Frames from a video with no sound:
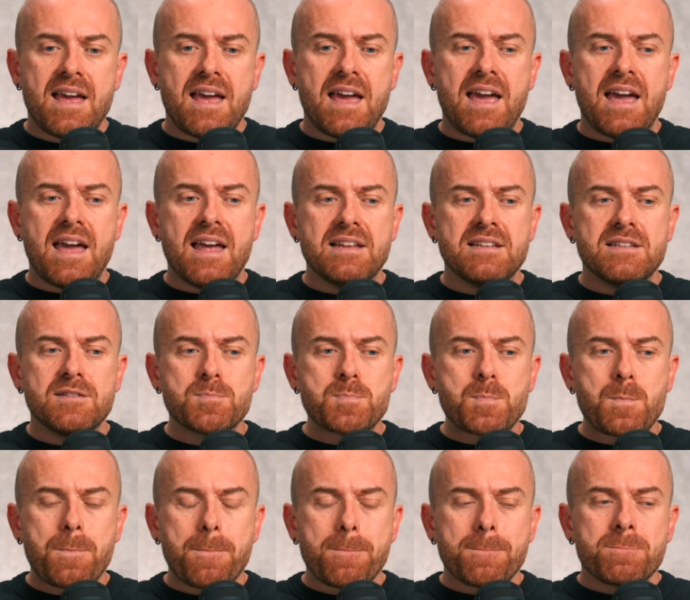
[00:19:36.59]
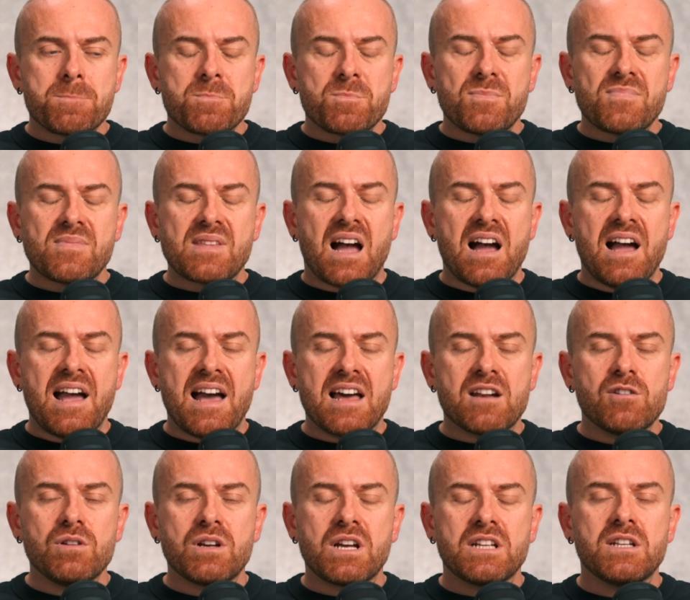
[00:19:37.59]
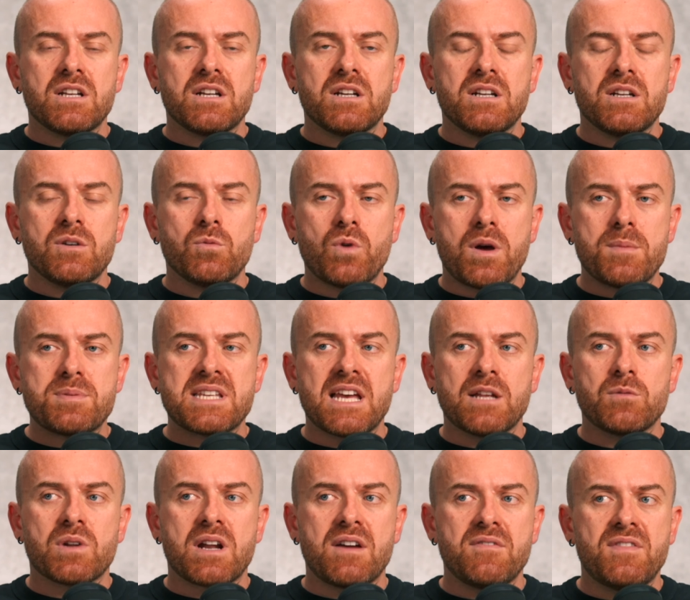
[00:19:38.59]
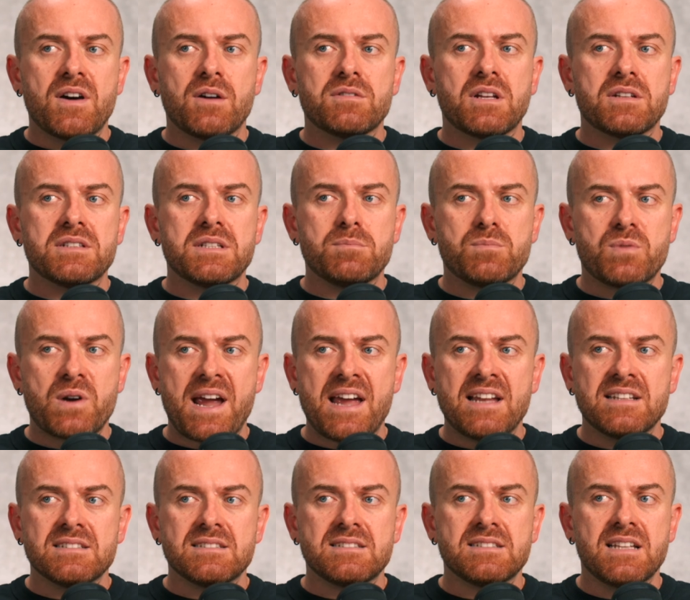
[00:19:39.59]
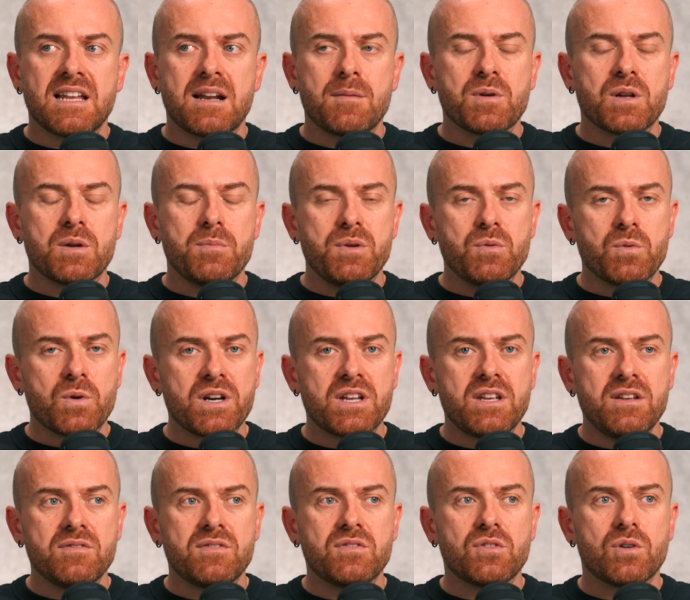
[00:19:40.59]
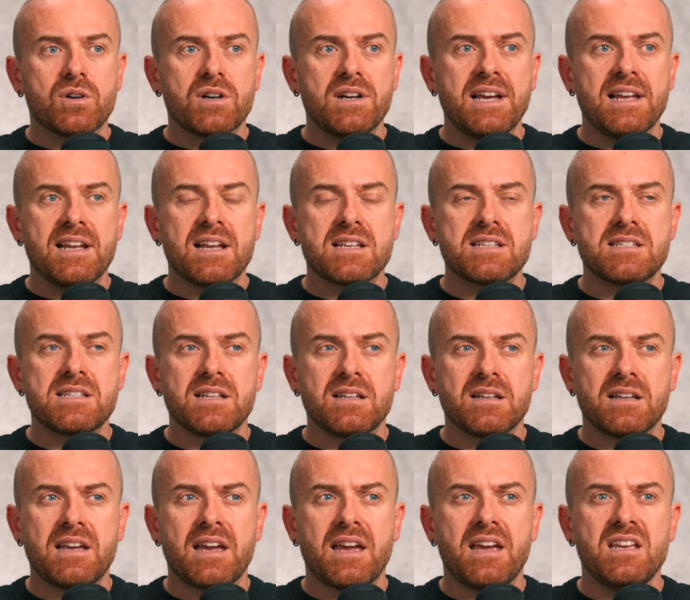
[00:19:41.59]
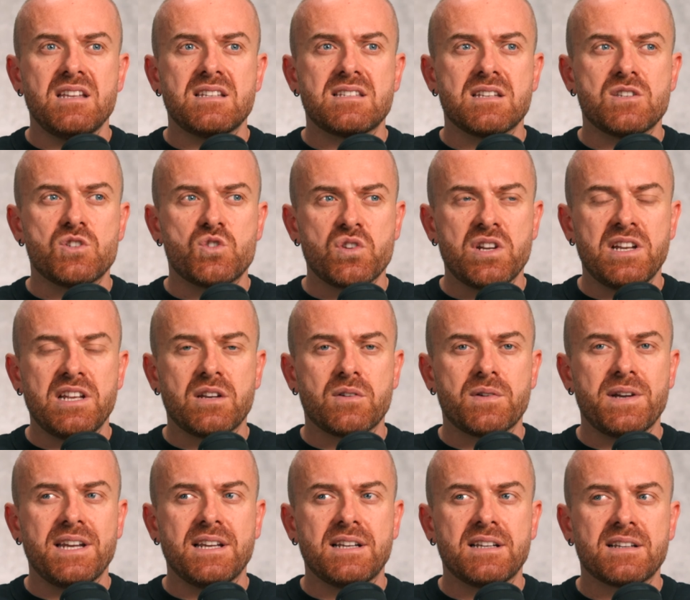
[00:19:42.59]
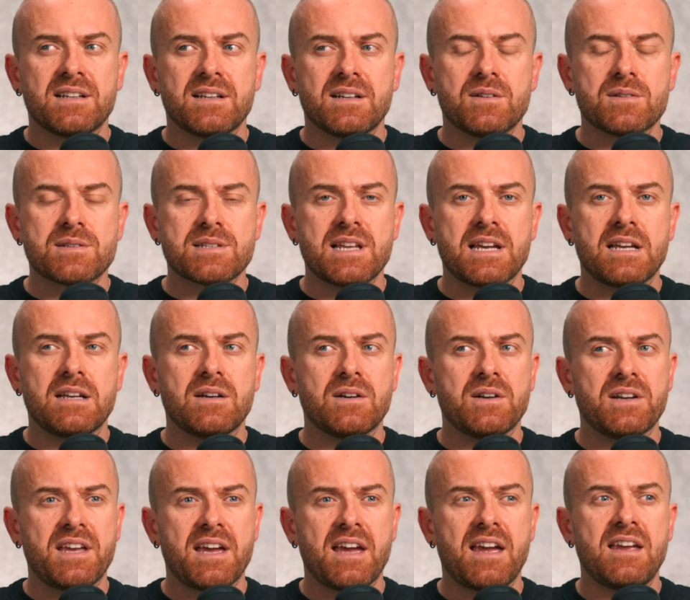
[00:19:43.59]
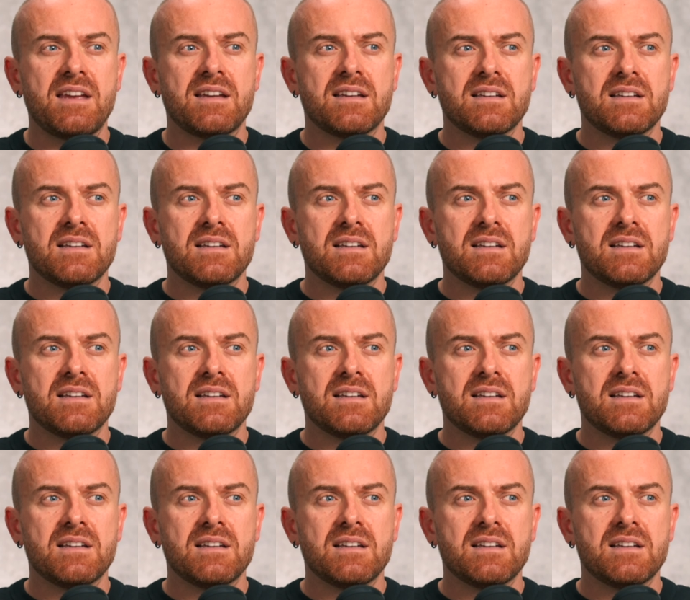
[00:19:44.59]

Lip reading: And I had a look on the website when I found out the brand that I'm going to be working for, and I said, okay, it's a drilling rig. I was like, okay.